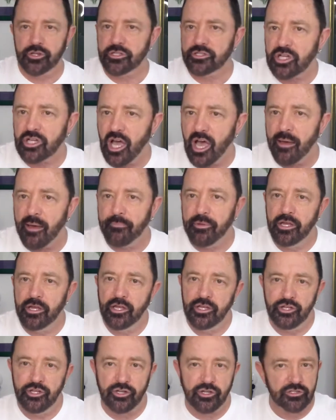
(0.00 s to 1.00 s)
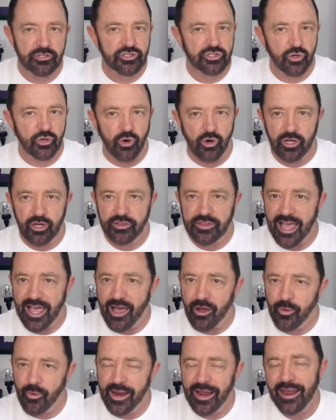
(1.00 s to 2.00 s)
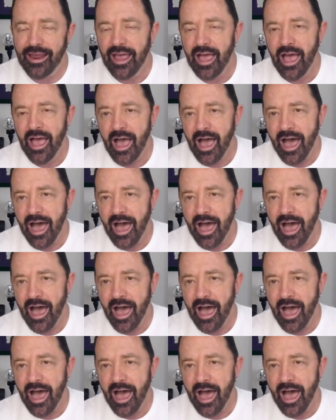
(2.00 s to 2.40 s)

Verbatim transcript: the top. You can score it that way.